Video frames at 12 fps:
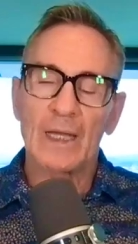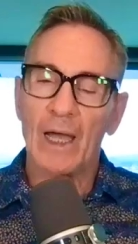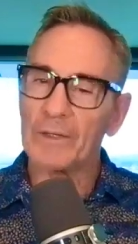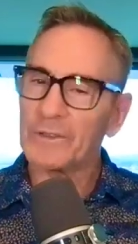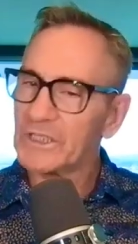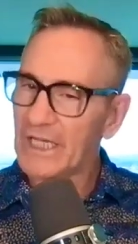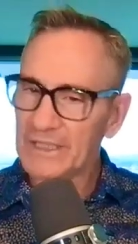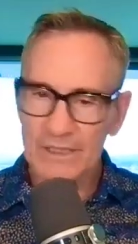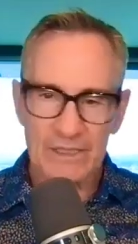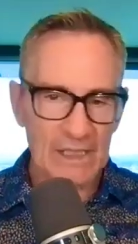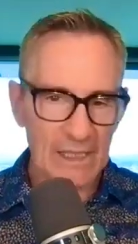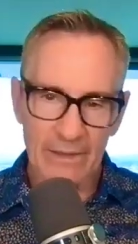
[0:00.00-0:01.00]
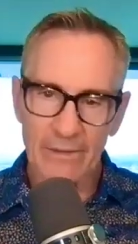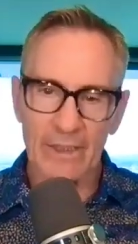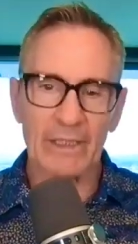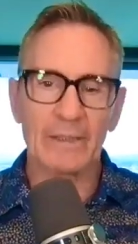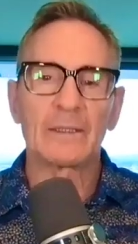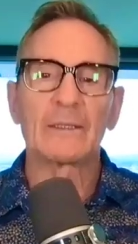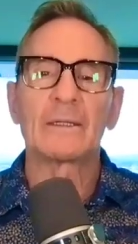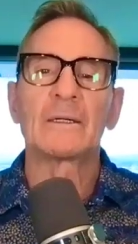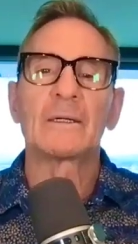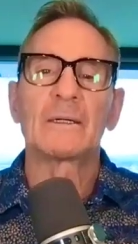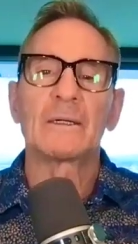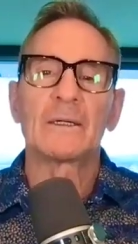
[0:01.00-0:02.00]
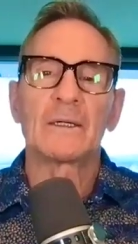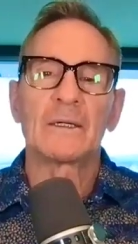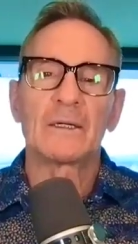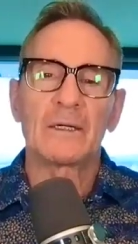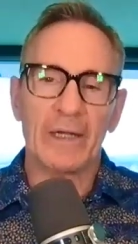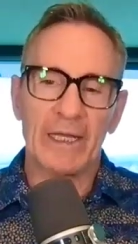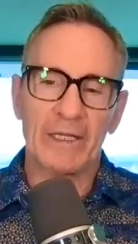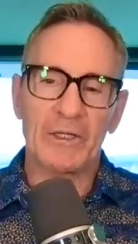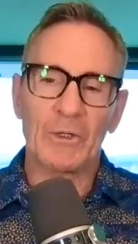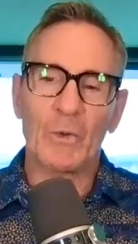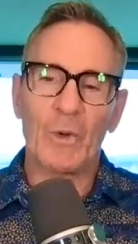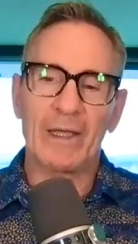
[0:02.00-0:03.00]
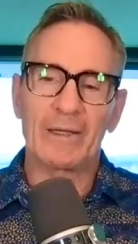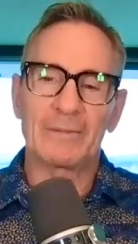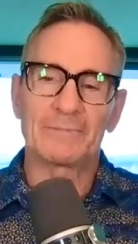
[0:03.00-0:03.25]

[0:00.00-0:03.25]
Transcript: Other chances clearly are heading your way.